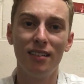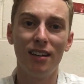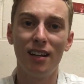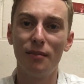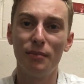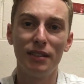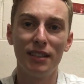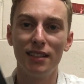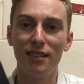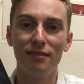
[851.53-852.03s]
I
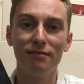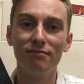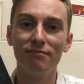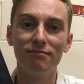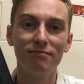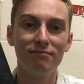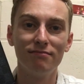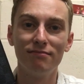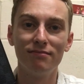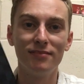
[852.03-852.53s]
mean,
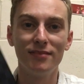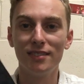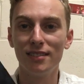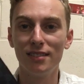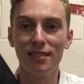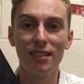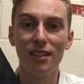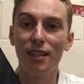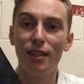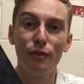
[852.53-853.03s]

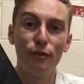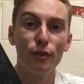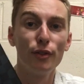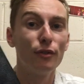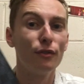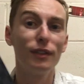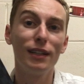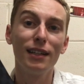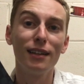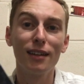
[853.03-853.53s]
if
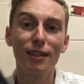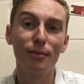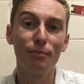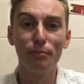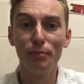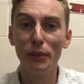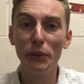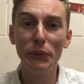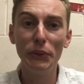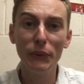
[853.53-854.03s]
you really like
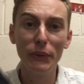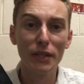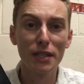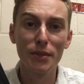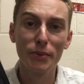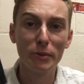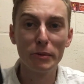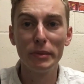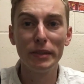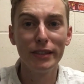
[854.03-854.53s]
blue as
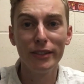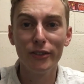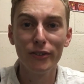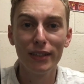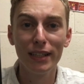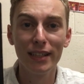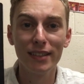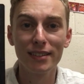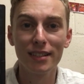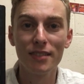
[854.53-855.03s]
a woman, you're
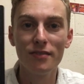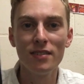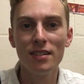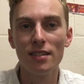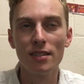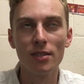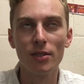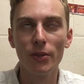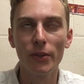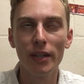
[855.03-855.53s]
allowed to have
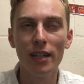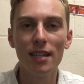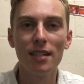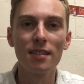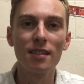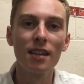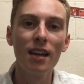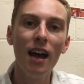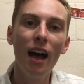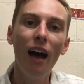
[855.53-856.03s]
this, who
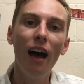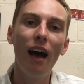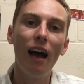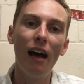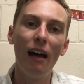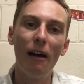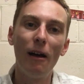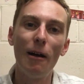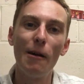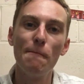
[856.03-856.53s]
cares?
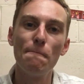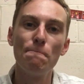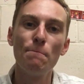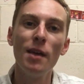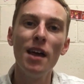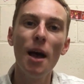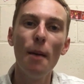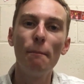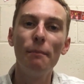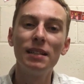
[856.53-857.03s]

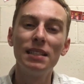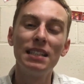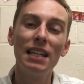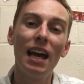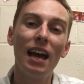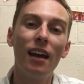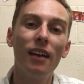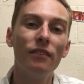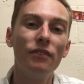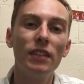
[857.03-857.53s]
But
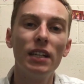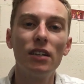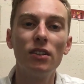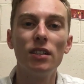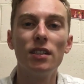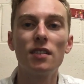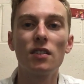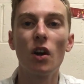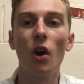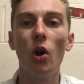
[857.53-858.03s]
yeah, there
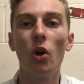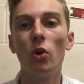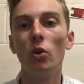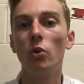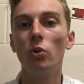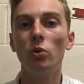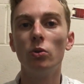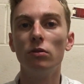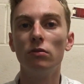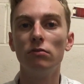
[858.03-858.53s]
is a
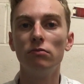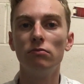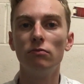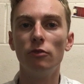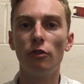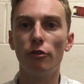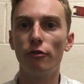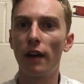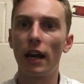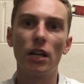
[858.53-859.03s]
whole
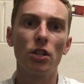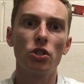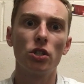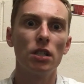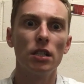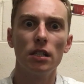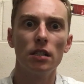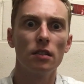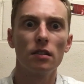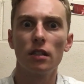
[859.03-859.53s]
range of
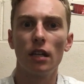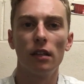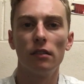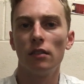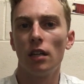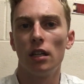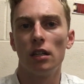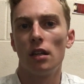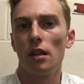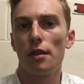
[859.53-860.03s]
these,
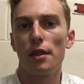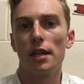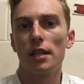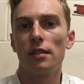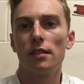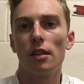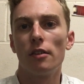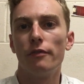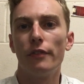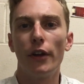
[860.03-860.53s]
and I
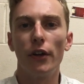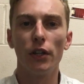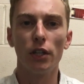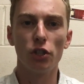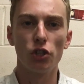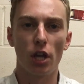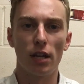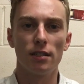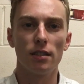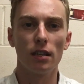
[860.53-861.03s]
think they're very
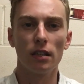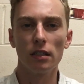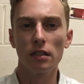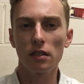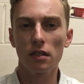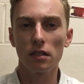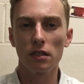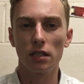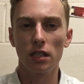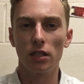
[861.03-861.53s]

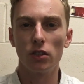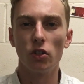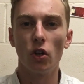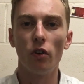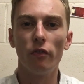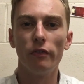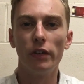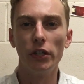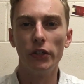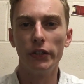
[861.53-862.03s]
genderless, and they're
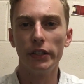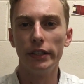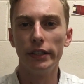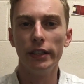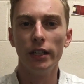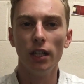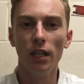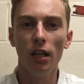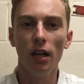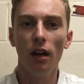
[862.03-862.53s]
not
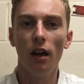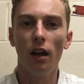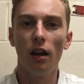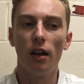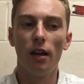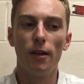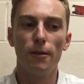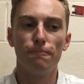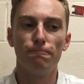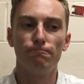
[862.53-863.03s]
very
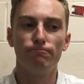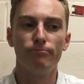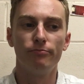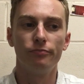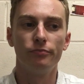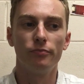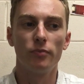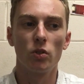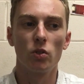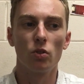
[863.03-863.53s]

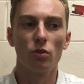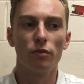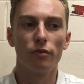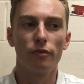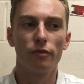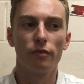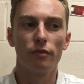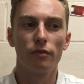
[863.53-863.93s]
sort of